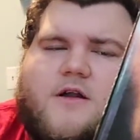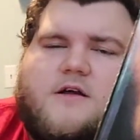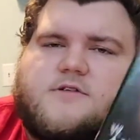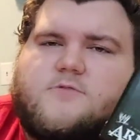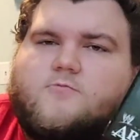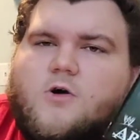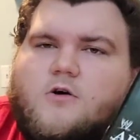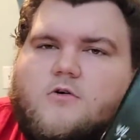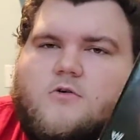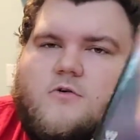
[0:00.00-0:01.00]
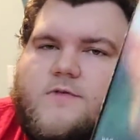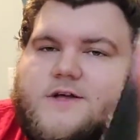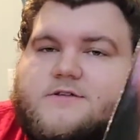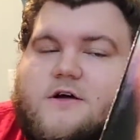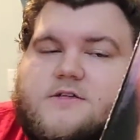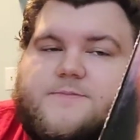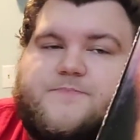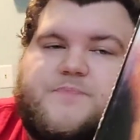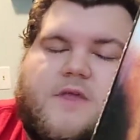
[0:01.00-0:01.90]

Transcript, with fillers: and I was like, "Whoa, that's awesome!"